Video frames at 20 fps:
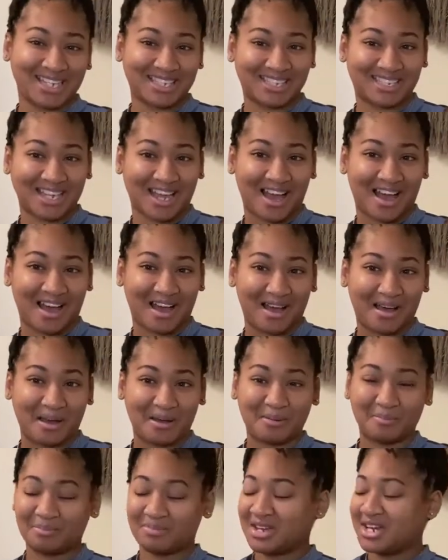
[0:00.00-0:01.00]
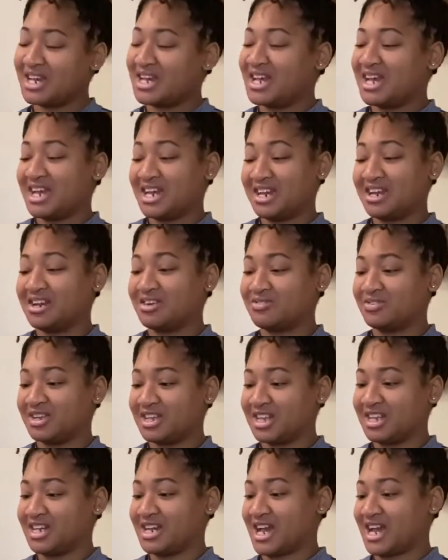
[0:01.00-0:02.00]
Dom. He did a
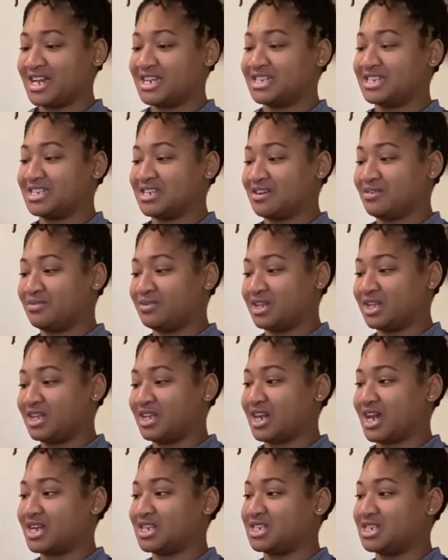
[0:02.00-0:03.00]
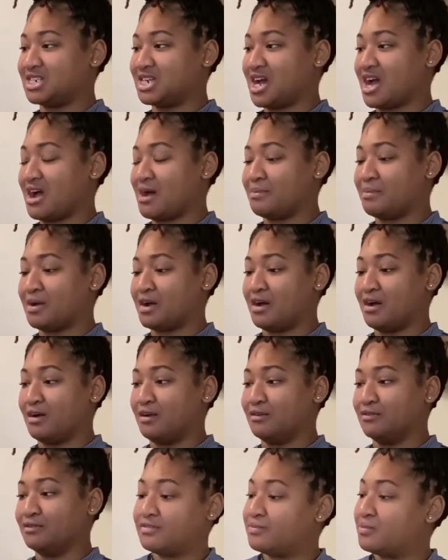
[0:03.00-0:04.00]
really nice job
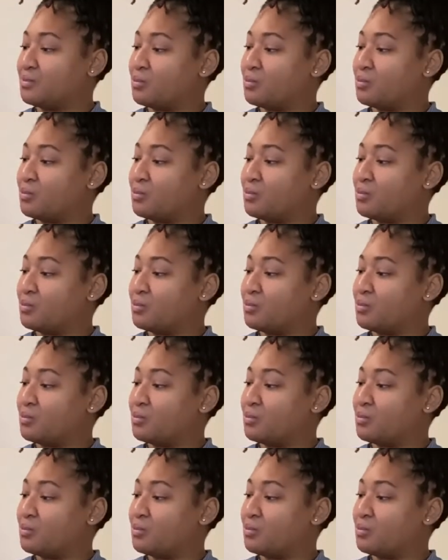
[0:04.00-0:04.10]
of